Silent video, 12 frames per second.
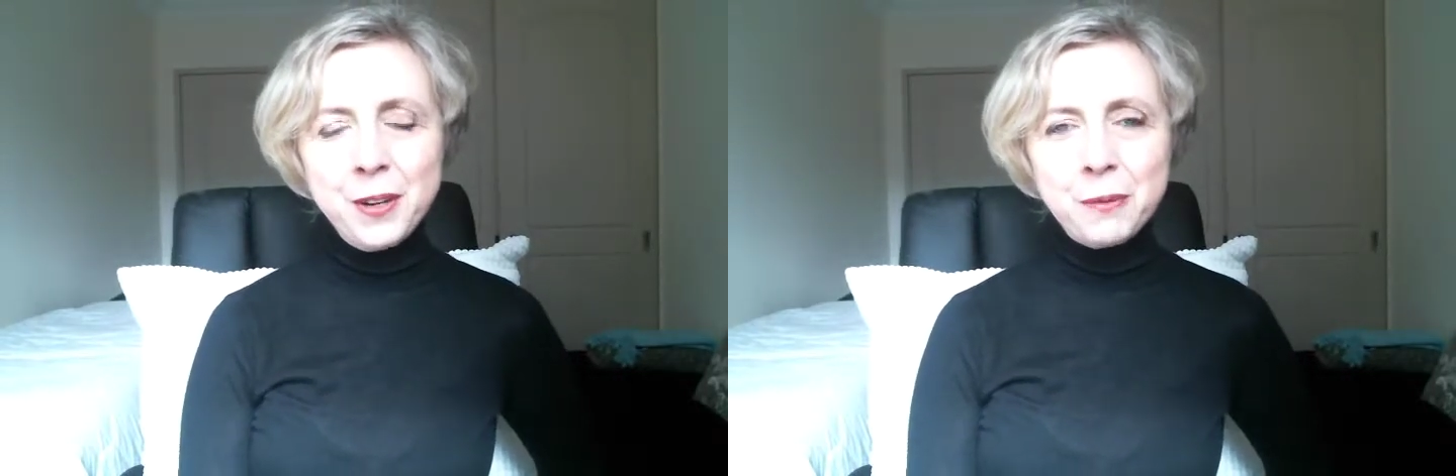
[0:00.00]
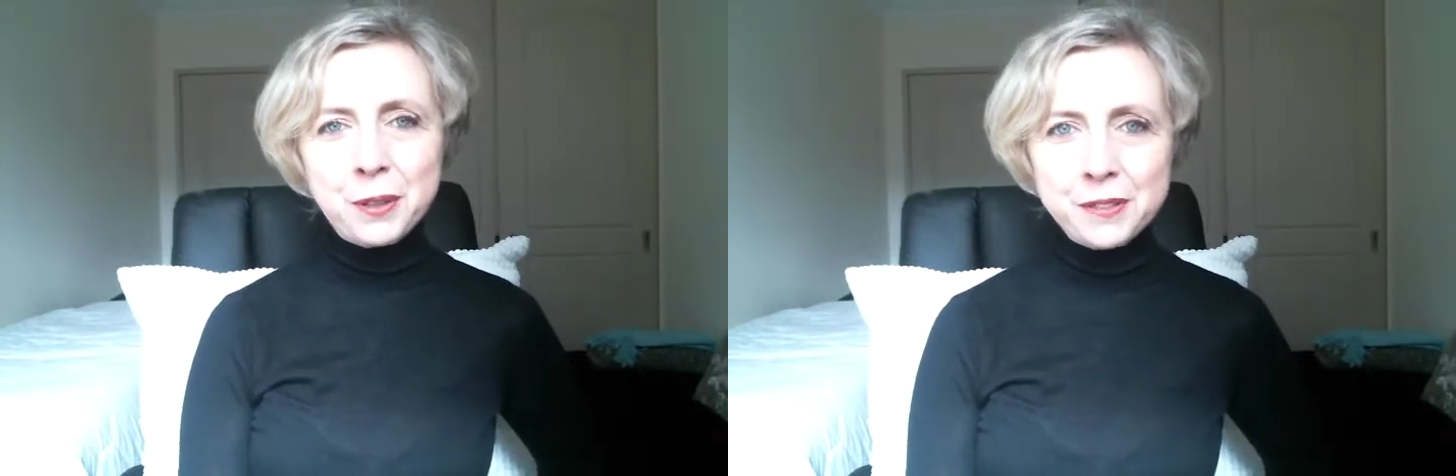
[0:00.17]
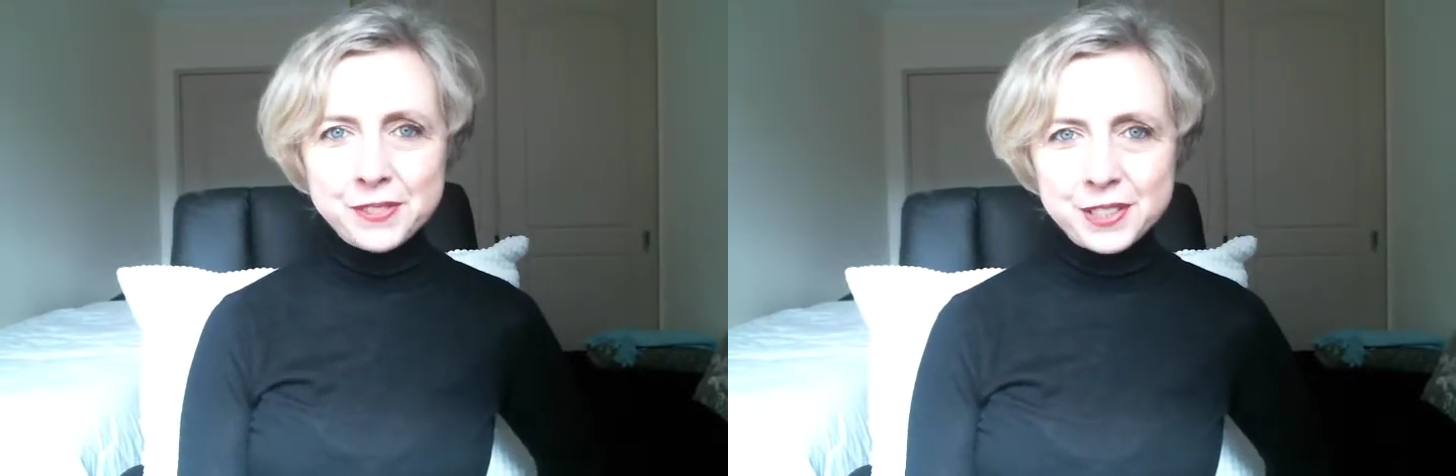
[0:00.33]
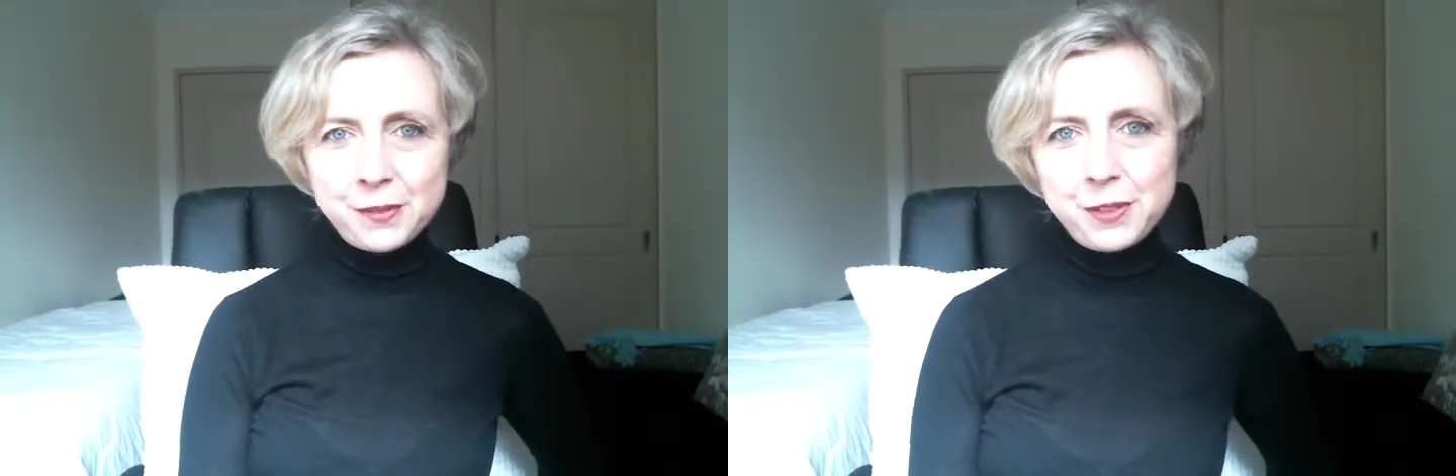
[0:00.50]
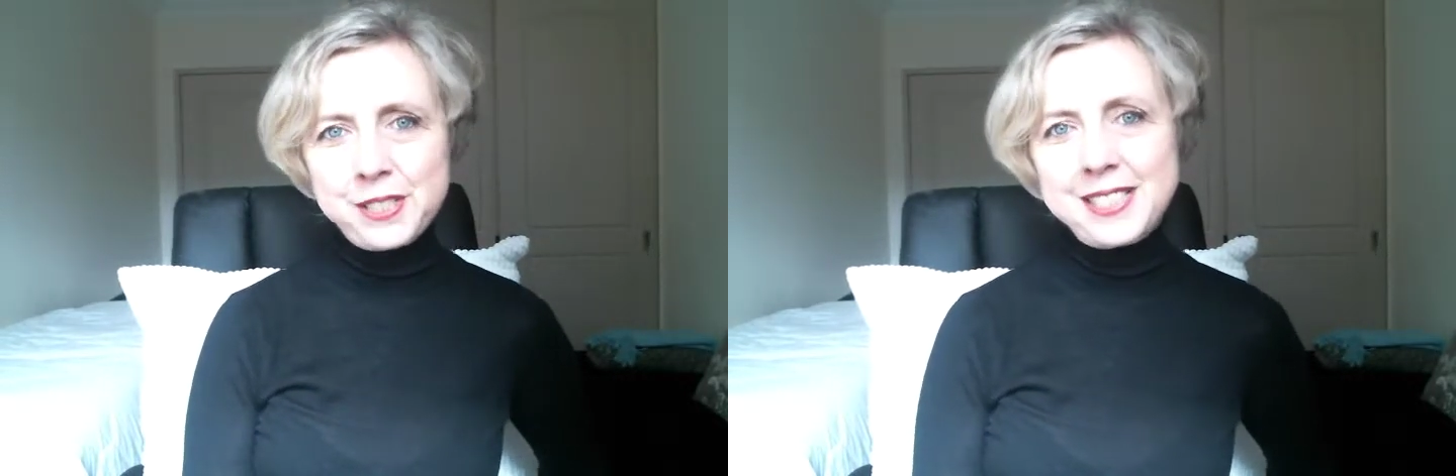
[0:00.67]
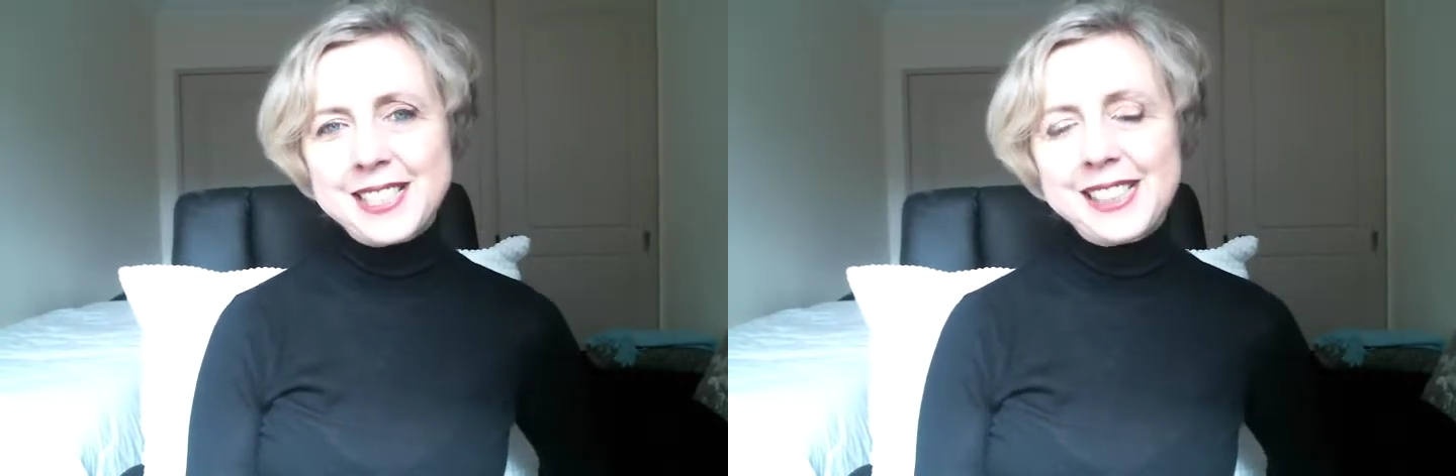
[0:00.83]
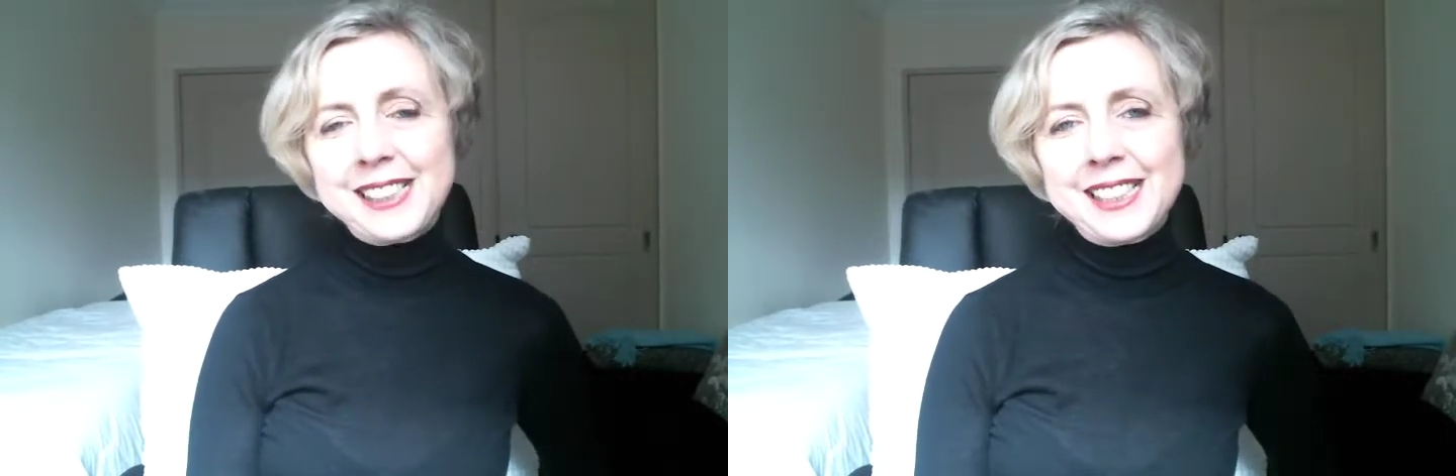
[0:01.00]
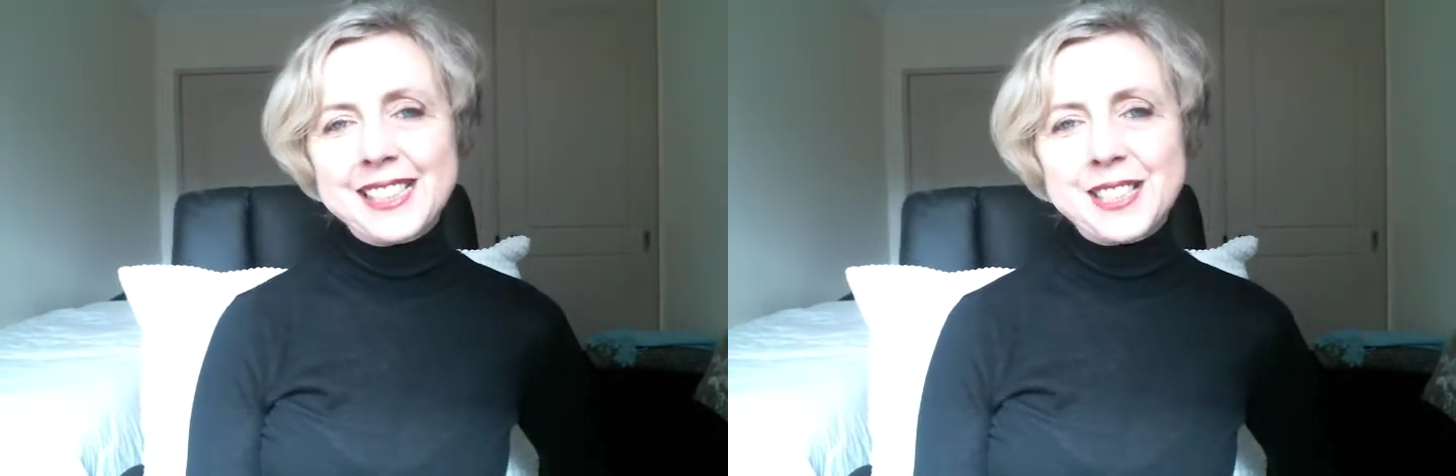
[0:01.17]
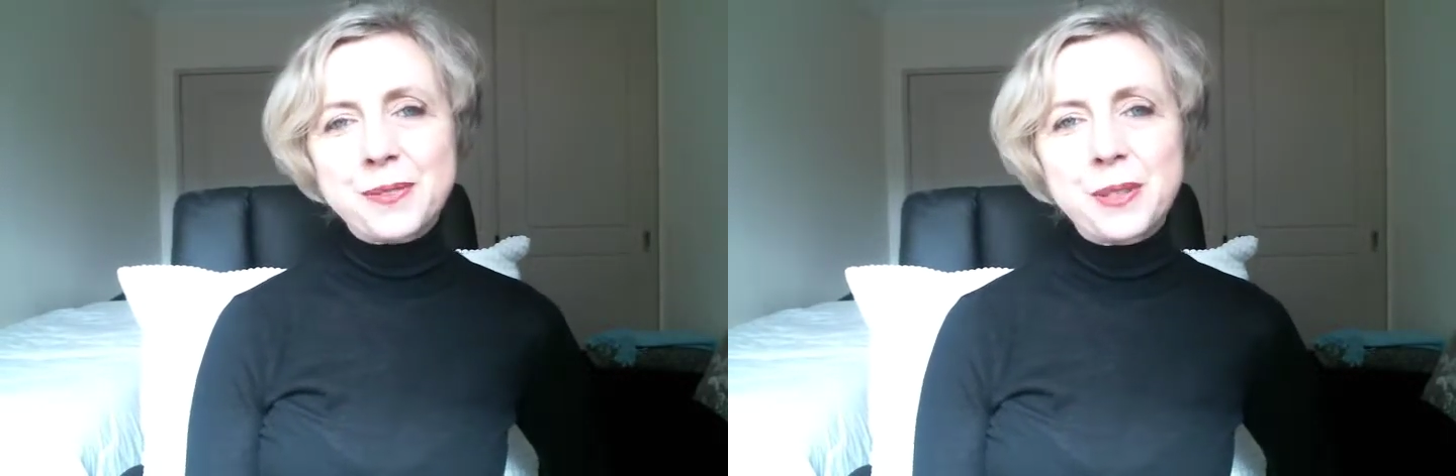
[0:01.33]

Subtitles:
What I've done recently is